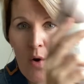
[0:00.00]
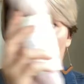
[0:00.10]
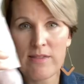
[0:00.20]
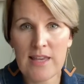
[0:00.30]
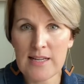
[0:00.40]

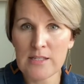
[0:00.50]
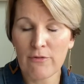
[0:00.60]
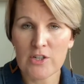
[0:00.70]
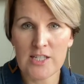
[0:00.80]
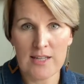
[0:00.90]
with this
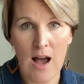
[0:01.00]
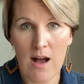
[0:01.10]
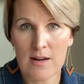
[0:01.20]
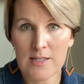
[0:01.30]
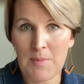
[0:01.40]
for
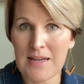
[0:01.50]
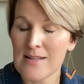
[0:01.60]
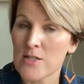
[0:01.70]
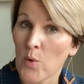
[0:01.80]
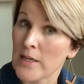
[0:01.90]
socks because
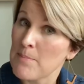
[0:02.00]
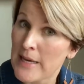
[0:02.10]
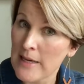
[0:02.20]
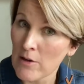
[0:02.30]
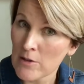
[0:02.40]
it's going to
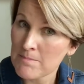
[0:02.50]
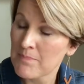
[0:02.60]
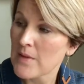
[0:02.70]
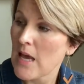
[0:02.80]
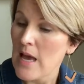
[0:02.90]
pill.
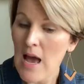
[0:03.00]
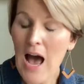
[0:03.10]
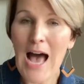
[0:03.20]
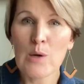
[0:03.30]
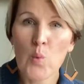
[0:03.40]

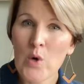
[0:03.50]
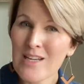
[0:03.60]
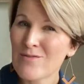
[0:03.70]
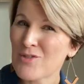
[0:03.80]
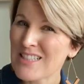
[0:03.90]
I
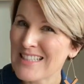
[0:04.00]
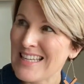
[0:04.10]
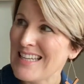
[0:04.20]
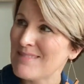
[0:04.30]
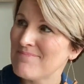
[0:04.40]
wouldn't
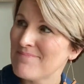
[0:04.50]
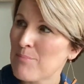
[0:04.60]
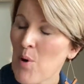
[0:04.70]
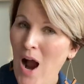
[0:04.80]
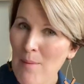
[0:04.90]
really
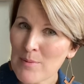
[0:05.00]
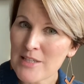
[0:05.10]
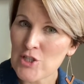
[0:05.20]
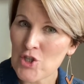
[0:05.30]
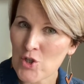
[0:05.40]

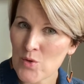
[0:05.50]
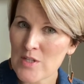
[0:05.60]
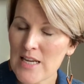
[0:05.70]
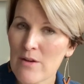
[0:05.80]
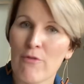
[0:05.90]
probably choose
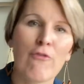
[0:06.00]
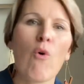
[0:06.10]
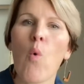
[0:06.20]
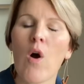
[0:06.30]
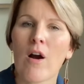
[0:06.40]
it
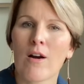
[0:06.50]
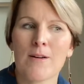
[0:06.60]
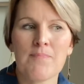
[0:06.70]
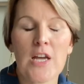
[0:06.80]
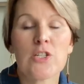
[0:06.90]

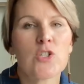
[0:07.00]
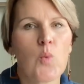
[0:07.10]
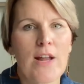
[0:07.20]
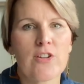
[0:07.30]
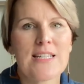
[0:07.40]
for a
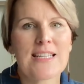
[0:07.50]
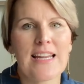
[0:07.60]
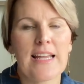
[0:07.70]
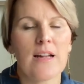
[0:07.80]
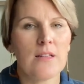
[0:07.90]
sweater that's going
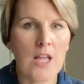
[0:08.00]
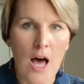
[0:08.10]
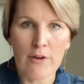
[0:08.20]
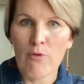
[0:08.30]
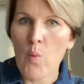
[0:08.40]
to get a
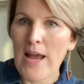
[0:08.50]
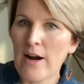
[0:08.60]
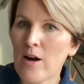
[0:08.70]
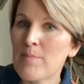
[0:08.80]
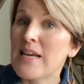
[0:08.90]
lot of
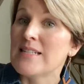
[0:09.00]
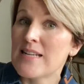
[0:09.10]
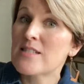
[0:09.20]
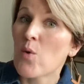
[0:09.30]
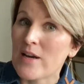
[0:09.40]
wear because
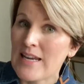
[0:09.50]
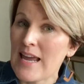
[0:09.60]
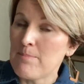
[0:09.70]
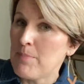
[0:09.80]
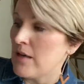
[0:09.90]
it's going to
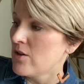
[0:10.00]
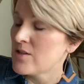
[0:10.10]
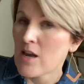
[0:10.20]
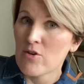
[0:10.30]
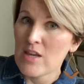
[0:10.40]
get pills
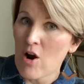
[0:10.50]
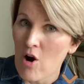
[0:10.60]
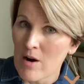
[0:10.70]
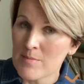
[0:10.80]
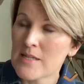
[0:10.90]
under the
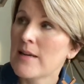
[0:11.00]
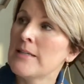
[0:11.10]
arms